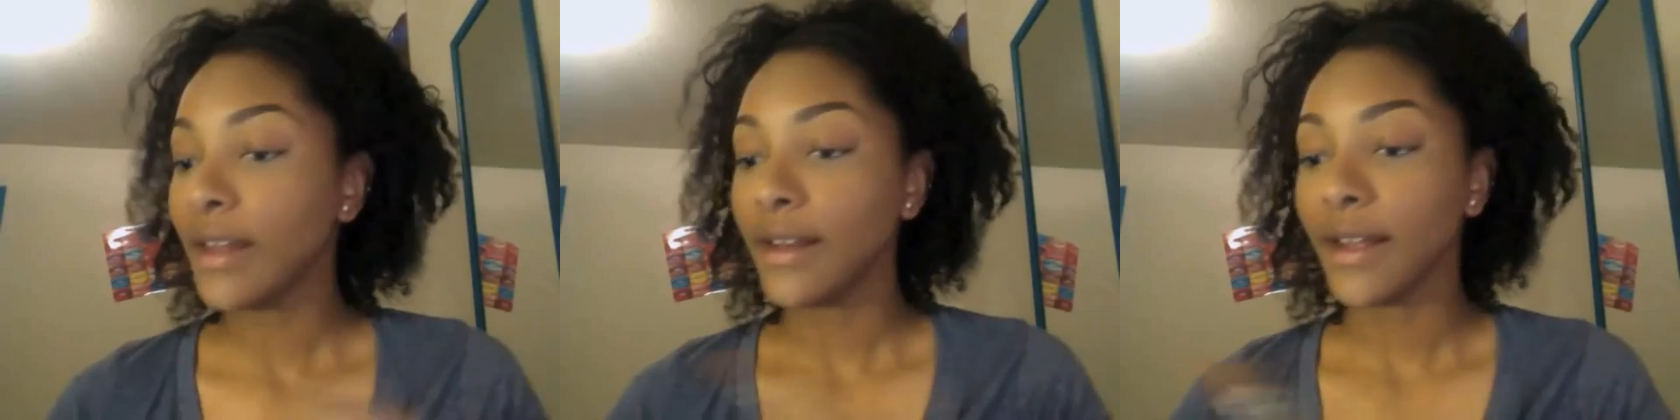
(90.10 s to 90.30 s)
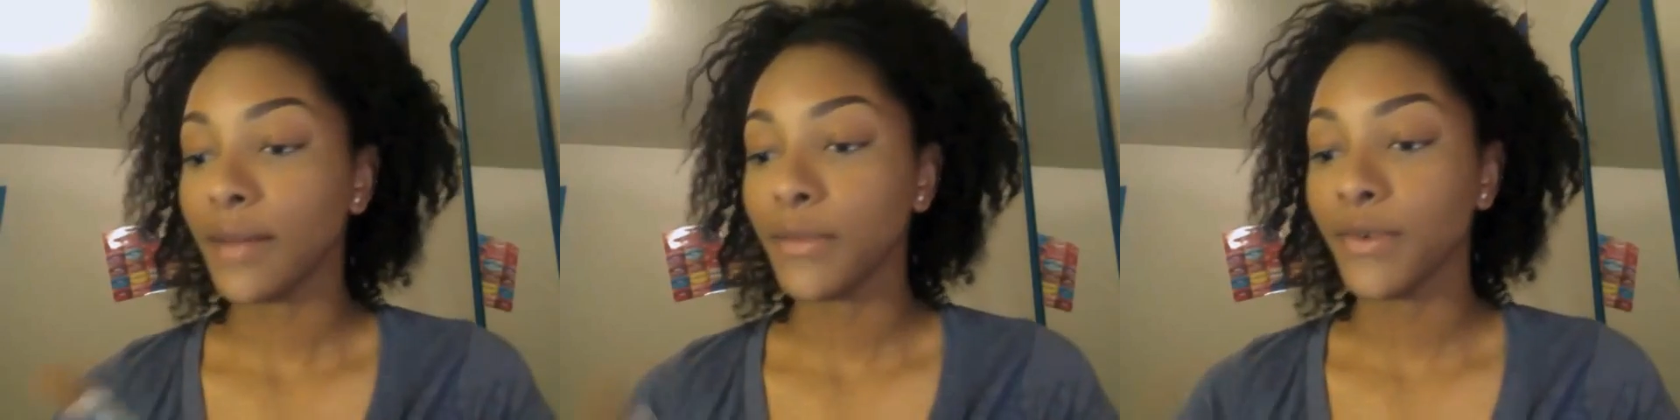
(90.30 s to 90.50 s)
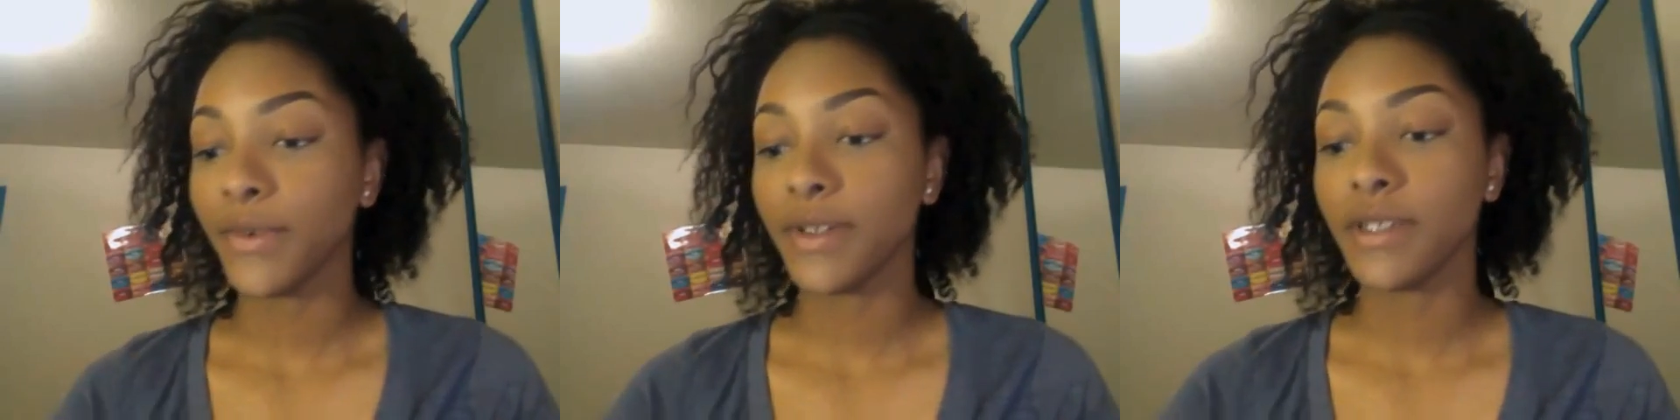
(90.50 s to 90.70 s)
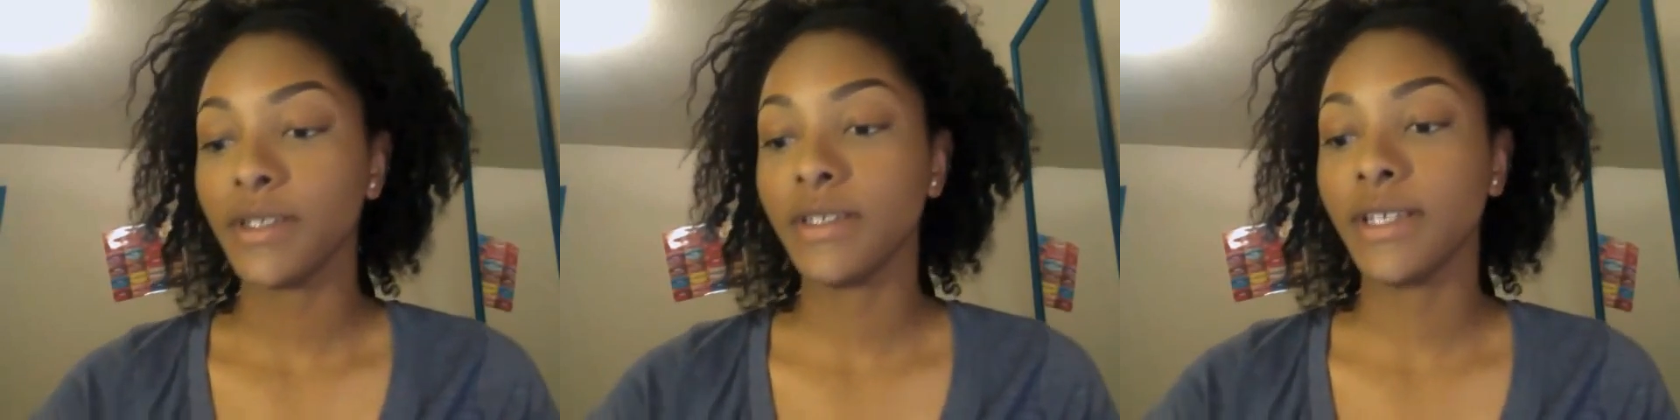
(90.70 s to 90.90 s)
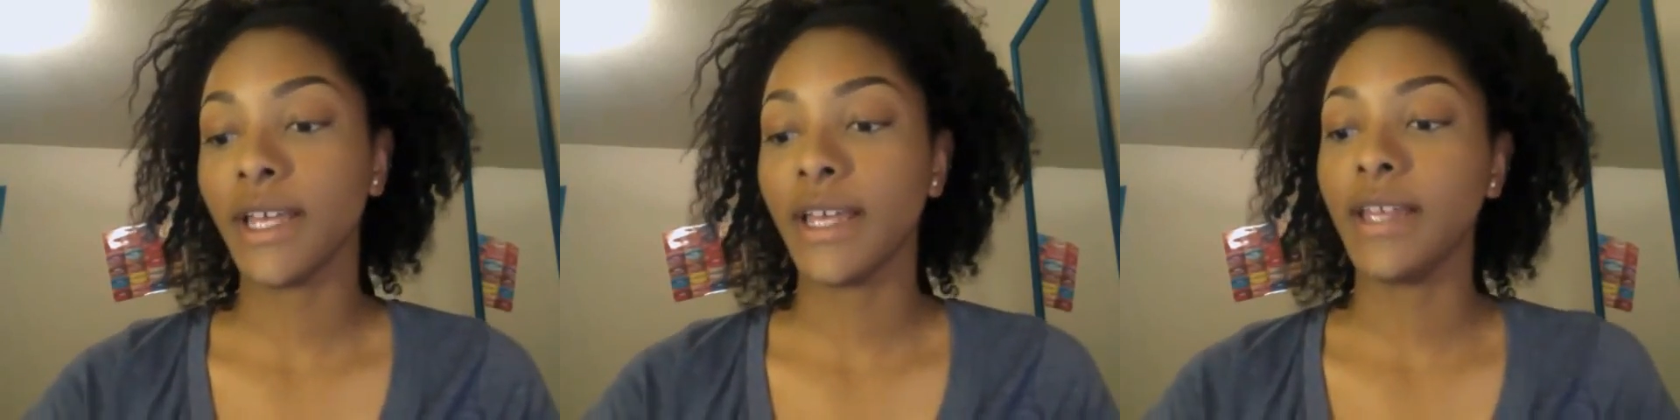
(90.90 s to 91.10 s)
Now I'm going to
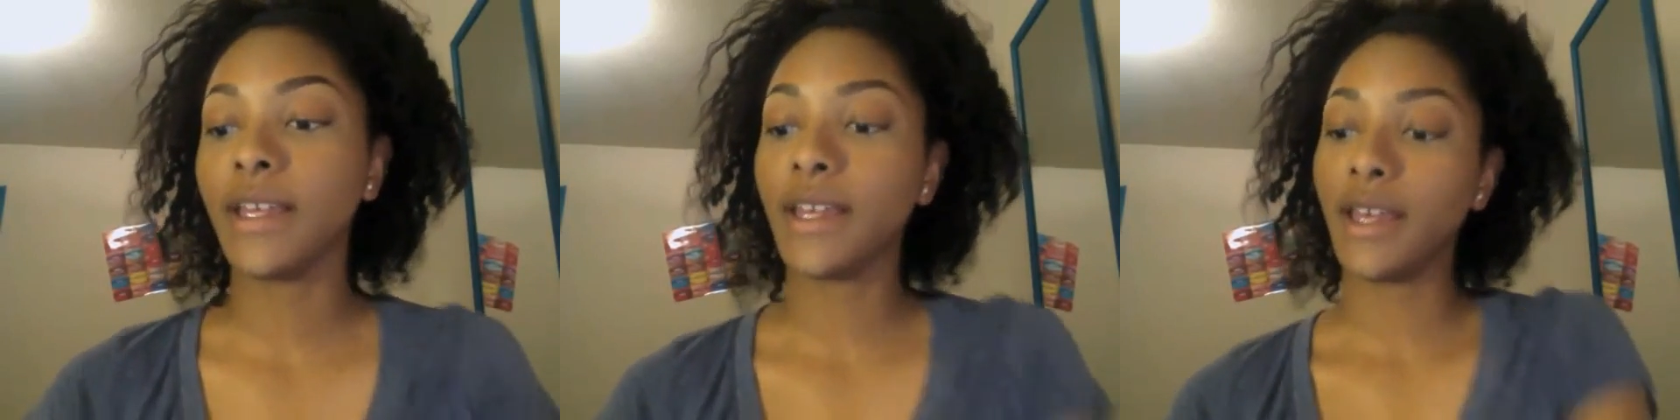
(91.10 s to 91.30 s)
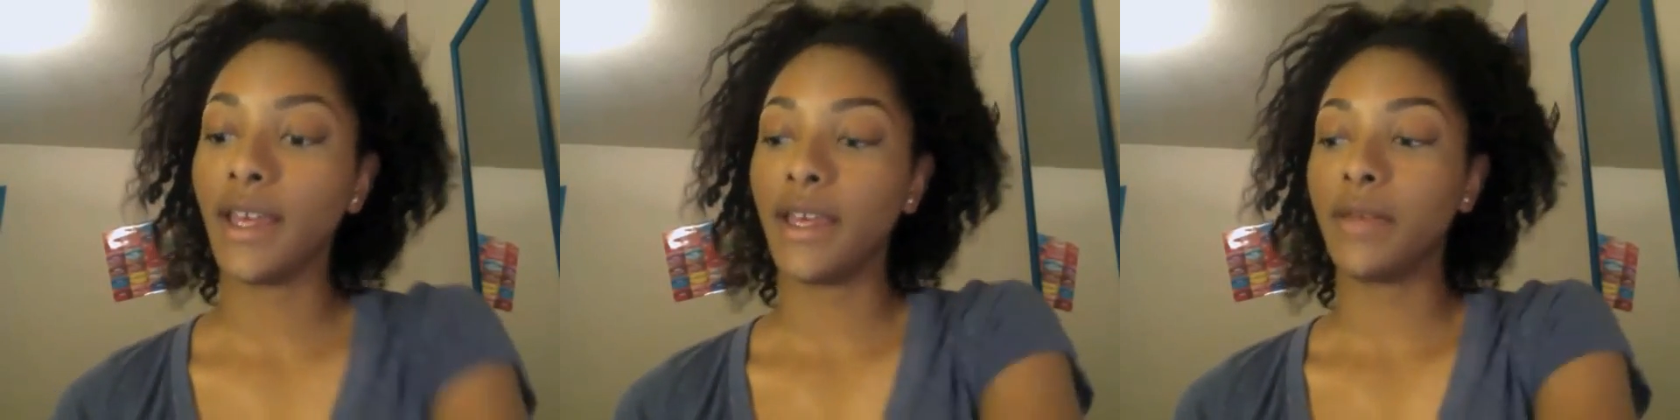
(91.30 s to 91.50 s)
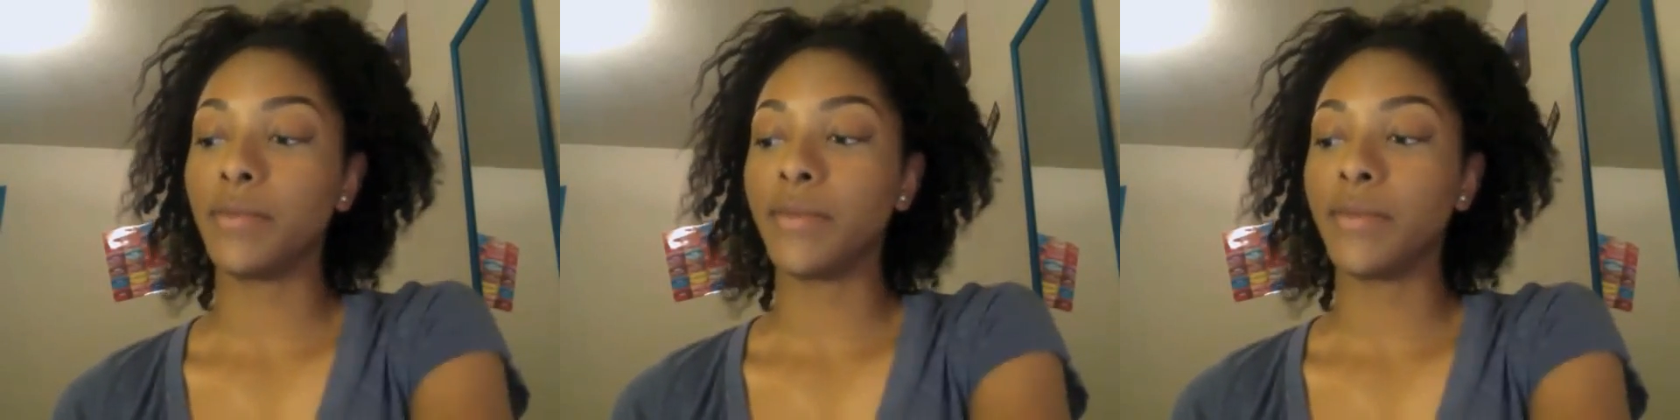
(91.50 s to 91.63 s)
take a